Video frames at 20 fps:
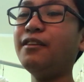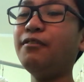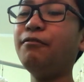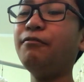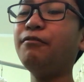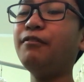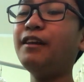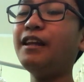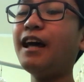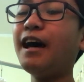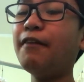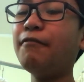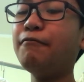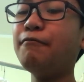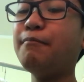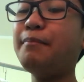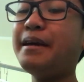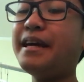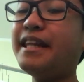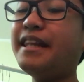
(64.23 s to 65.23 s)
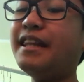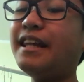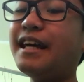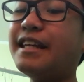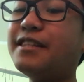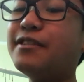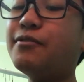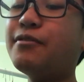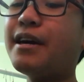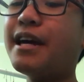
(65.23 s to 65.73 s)
FluffBean.
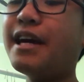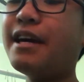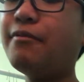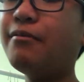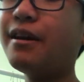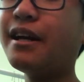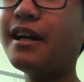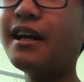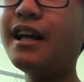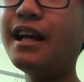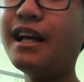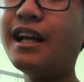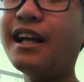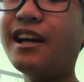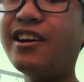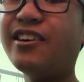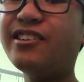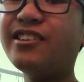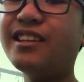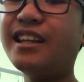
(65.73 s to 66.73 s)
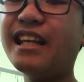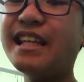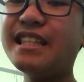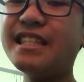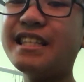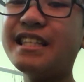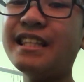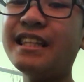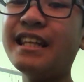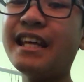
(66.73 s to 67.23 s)
That's okay.
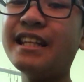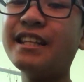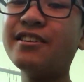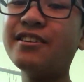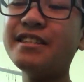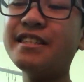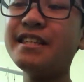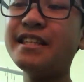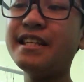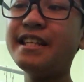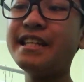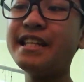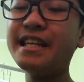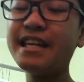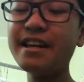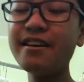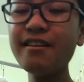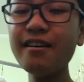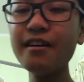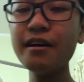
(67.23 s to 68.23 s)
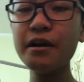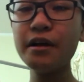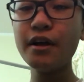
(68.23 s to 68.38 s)
Let's let her sit here.